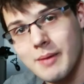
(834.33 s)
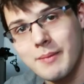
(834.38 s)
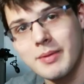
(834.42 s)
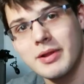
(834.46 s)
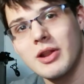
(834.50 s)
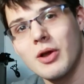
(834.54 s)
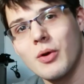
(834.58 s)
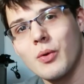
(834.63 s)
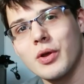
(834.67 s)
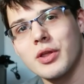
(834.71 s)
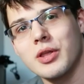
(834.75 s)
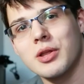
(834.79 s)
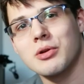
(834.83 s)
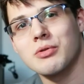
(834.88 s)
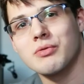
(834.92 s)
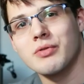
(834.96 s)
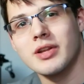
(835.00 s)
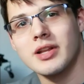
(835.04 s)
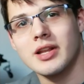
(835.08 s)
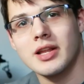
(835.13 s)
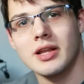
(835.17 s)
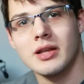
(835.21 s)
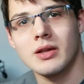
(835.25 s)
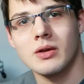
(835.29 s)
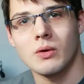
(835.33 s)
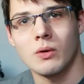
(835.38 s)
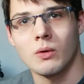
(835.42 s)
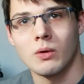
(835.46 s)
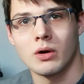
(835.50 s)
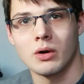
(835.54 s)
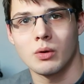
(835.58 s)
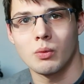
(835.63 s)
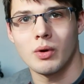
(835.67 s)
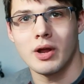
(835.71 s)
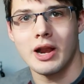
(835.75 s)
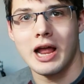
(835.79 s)
Let me know what you're reading
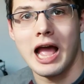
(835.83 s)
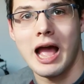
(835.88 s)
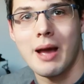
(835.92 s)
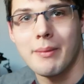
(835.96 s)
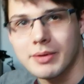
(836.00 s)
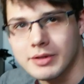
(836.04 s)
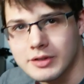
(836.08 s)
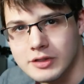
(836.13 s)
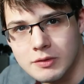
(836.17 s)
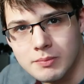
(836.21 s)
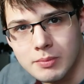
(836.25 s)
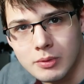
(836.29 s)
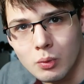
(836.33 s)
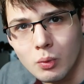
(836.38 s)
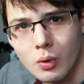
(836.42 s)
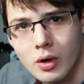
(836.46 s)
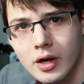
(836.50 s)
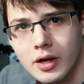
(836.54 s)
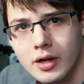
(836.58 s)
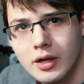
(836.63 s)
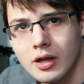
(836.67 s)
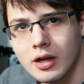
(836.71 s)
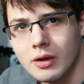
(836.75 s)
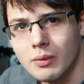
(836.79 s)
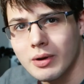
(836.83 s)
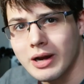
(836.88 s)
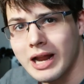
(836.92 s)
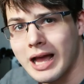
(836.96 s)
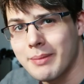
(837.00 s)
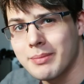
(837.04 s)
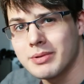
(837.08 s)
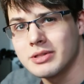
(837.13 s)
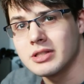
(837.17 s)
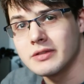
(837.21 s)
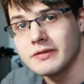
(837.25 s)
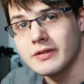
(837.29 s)
or what habits you've been working on, what
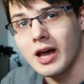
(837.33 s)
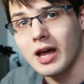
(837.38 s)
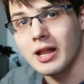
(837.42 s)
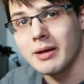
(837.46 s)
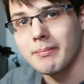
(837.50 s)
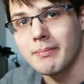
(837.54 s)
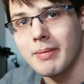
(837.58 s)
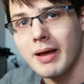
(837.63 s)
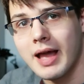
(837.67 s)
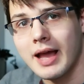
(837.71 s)
habits you've gotten